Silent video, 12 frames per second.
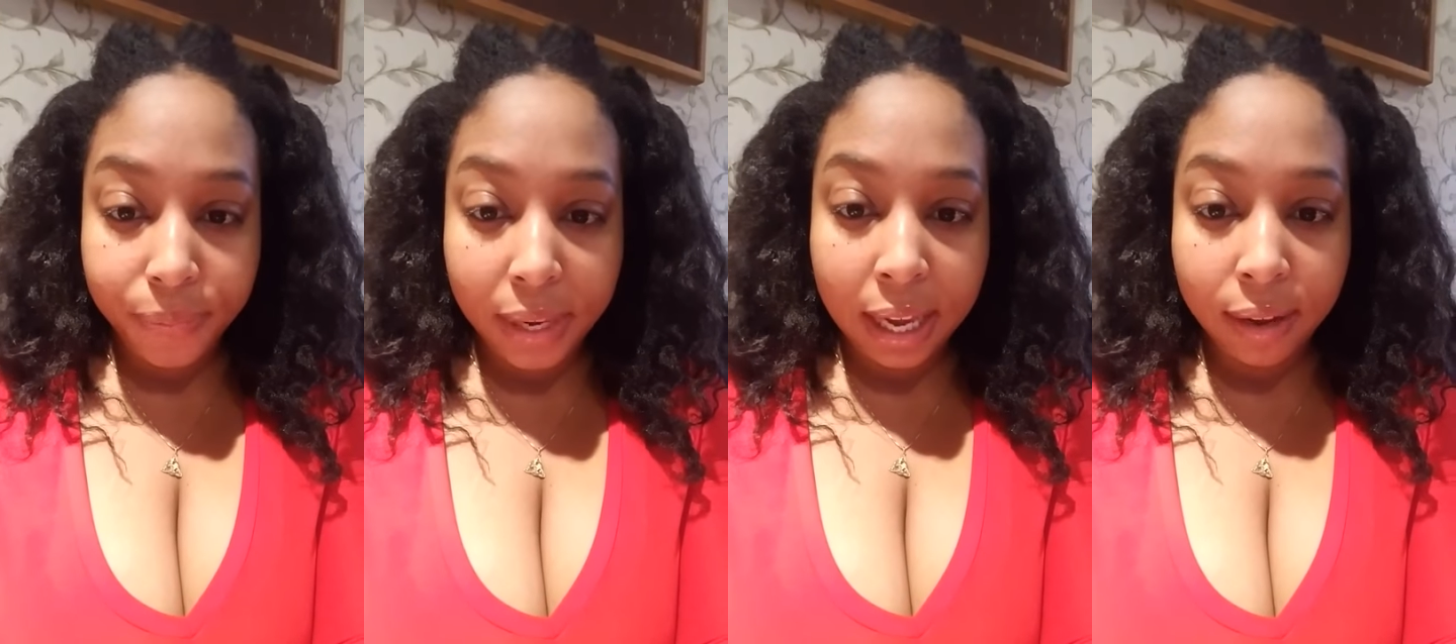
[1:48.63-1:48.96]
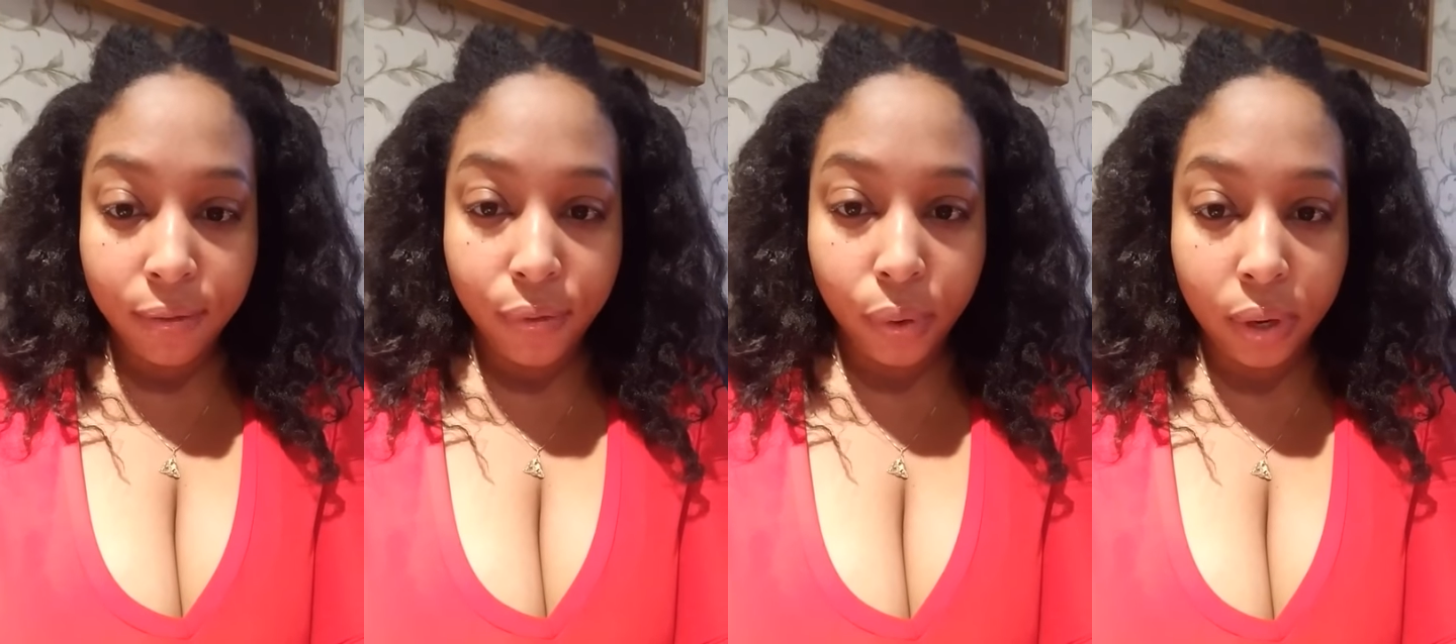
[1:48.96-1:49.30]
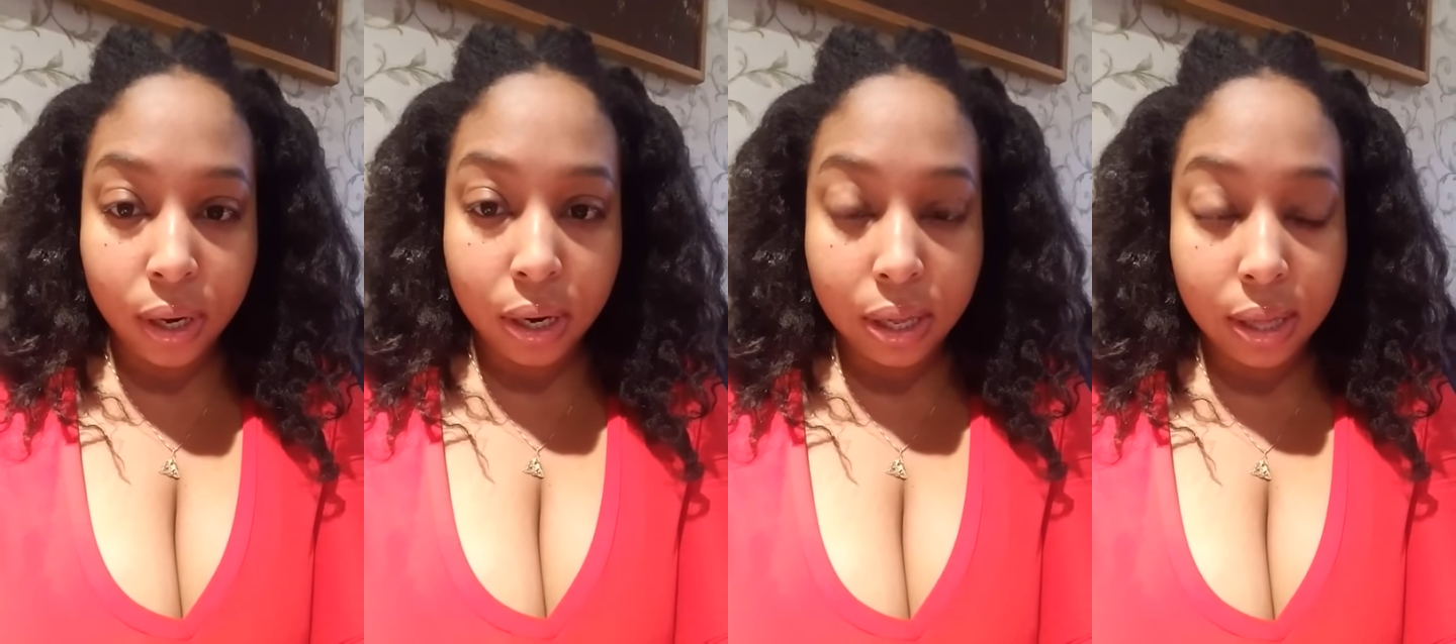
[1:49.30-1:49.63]
and
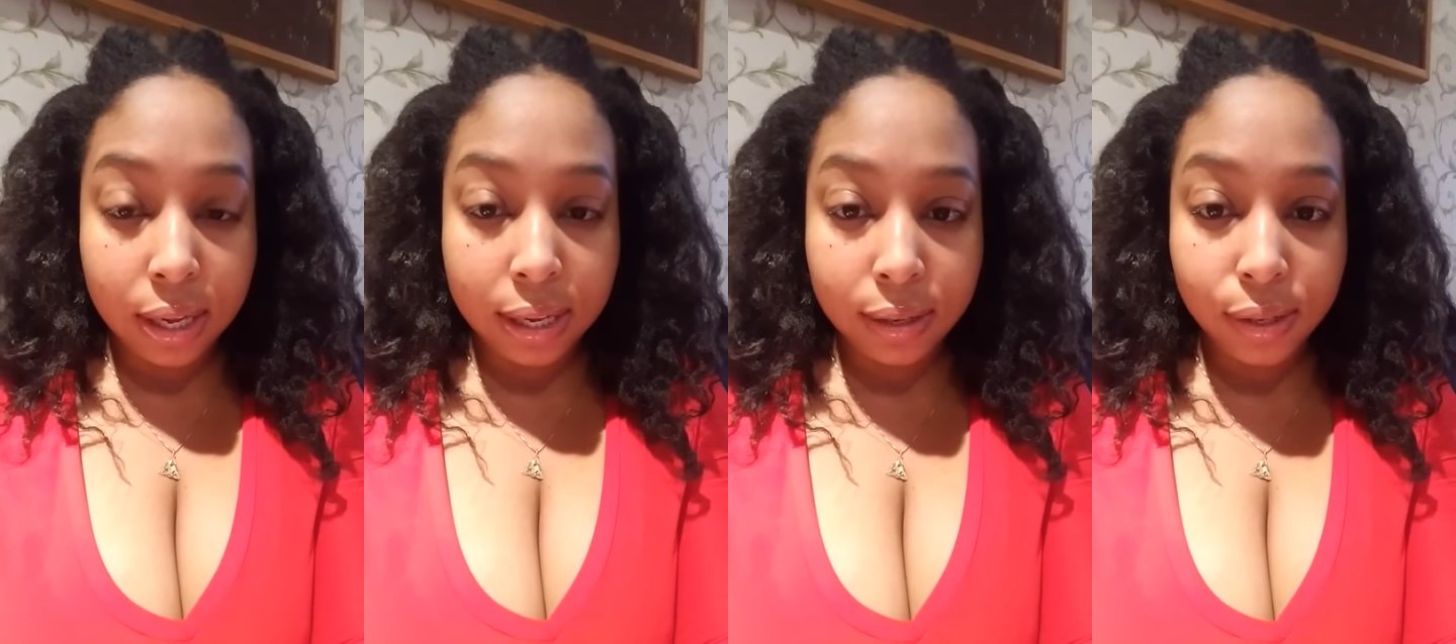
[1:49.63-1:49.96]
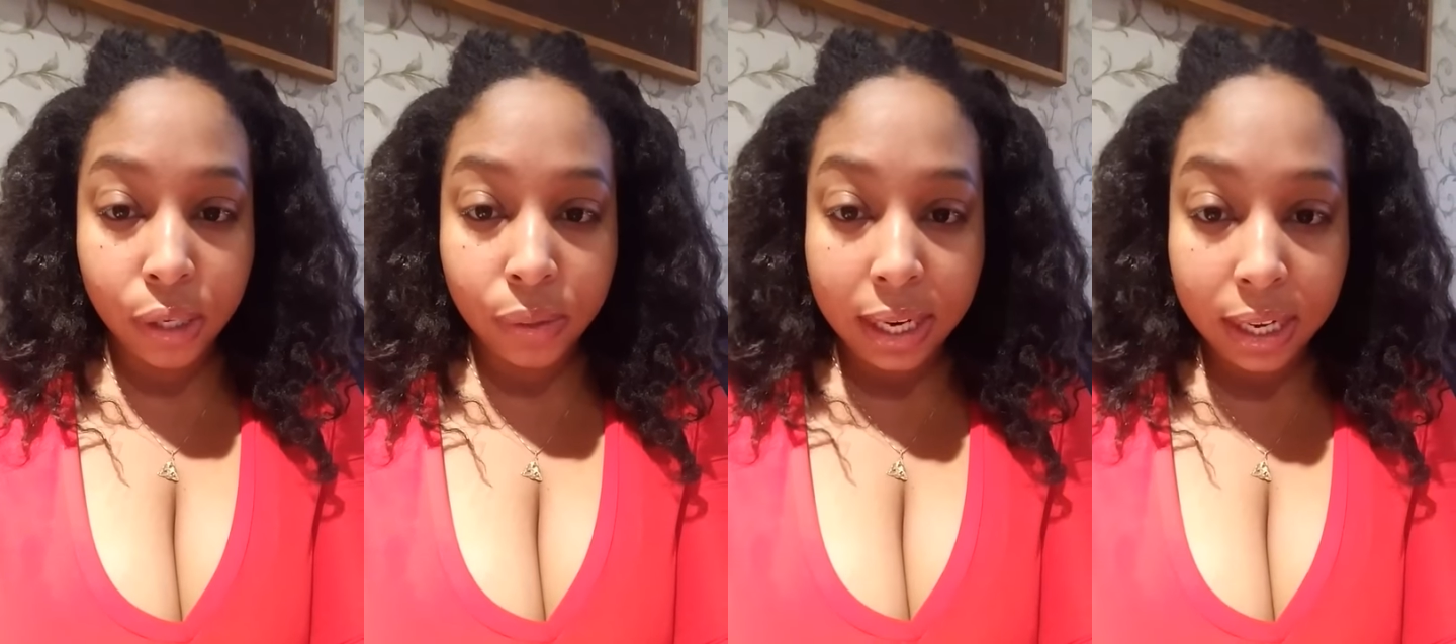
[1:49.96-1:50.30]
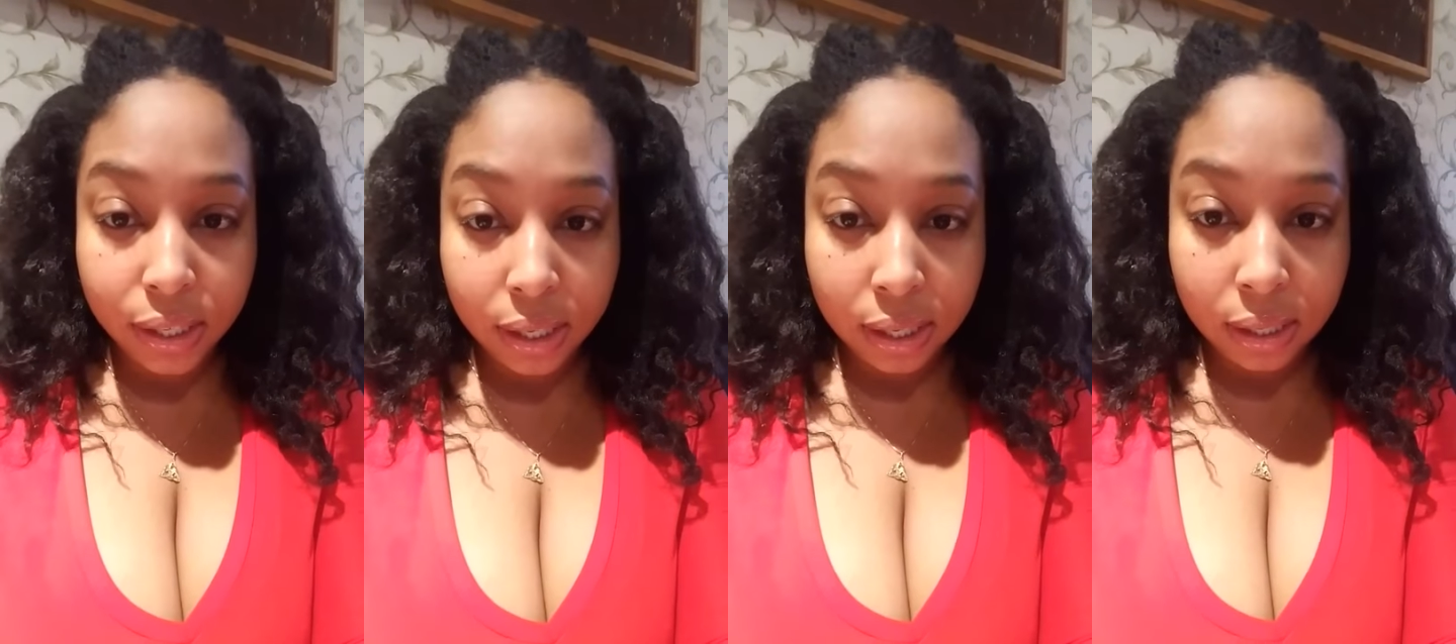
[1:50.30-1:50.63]
for the
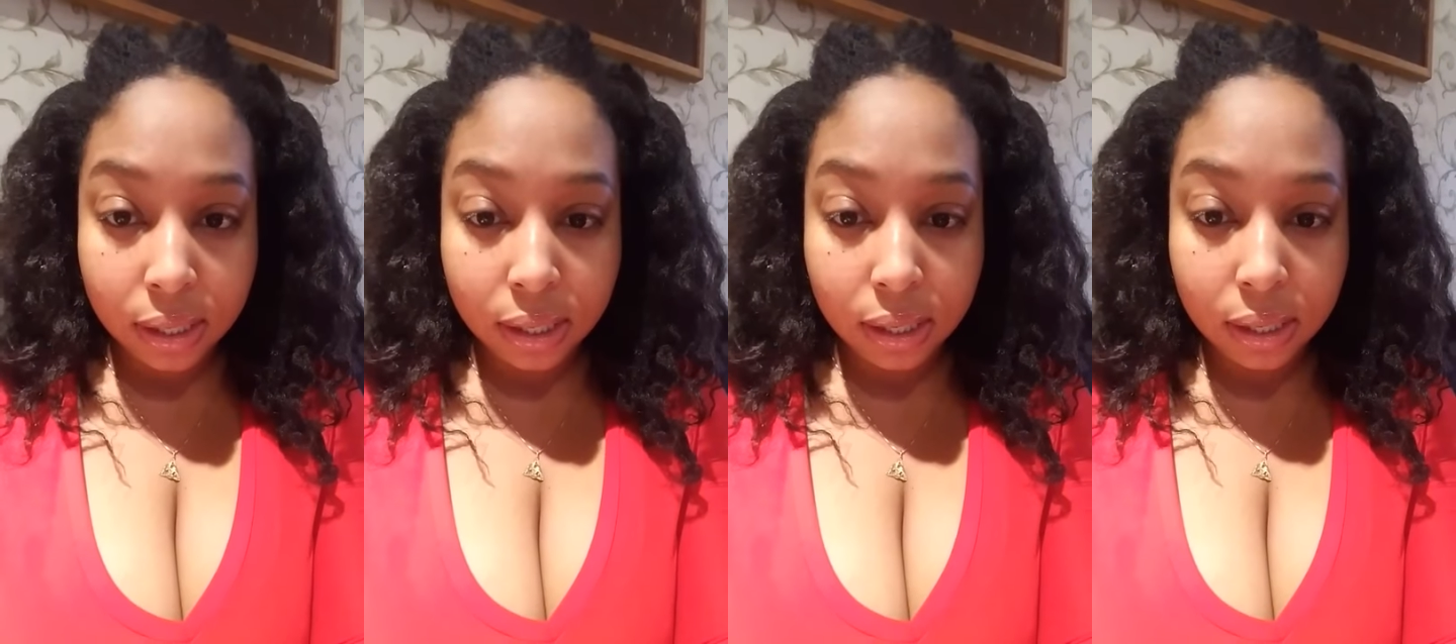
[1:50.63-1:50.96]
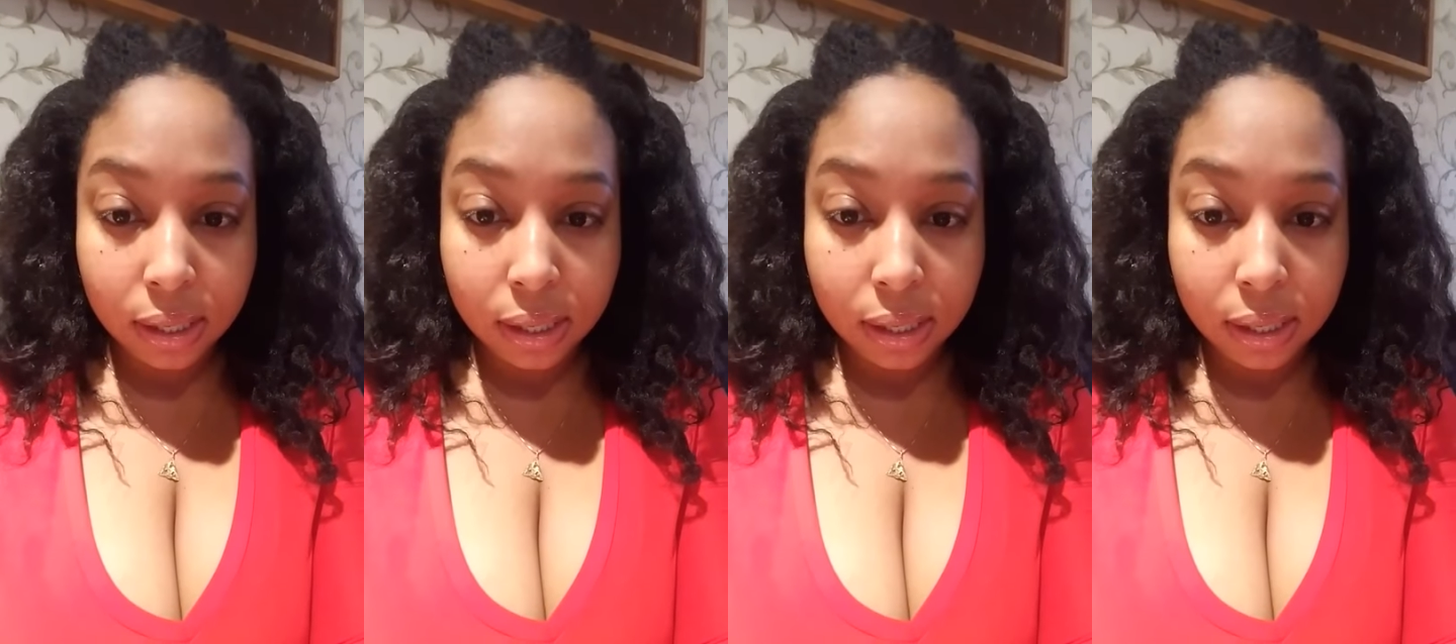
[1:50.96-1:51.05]
donations